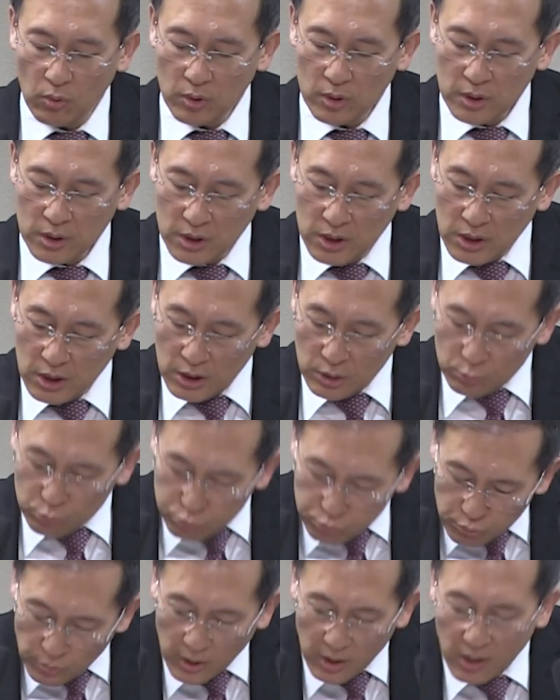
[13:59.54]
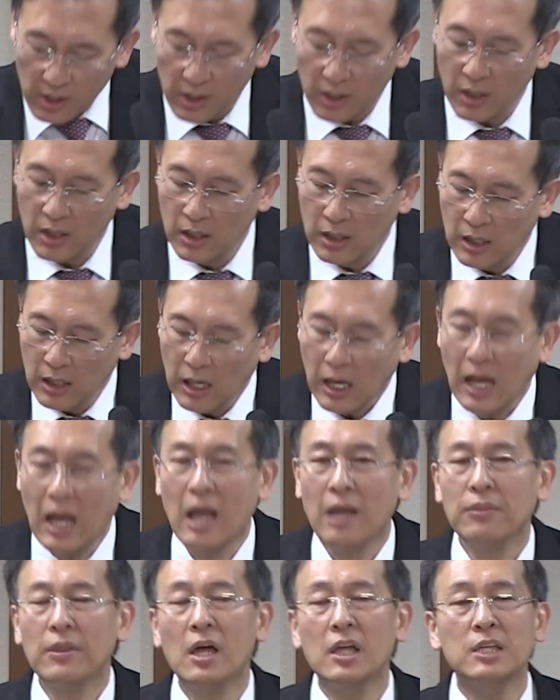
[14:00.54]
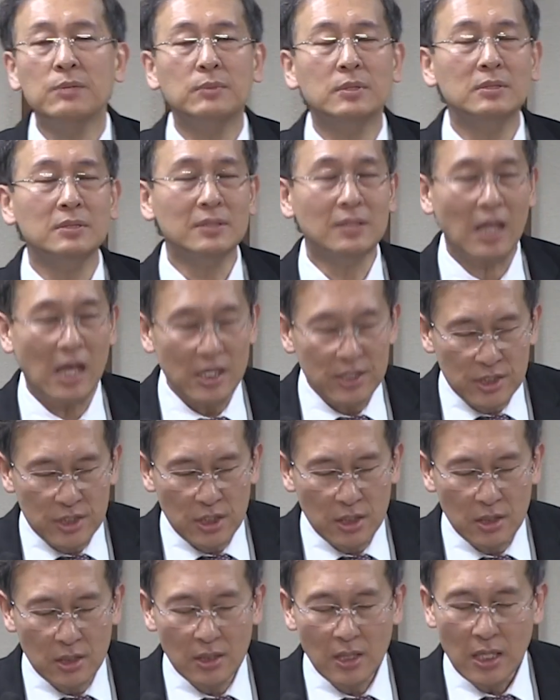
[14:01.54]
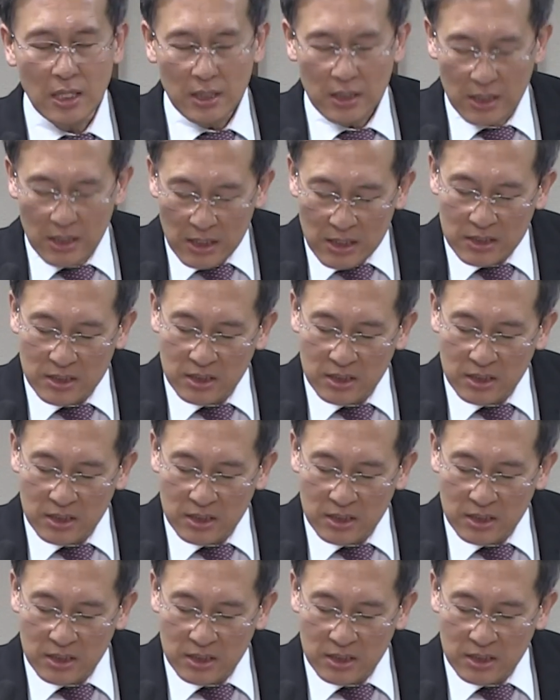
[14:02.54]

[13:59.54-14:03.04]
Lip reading: And this happened also during the time of the wilderness.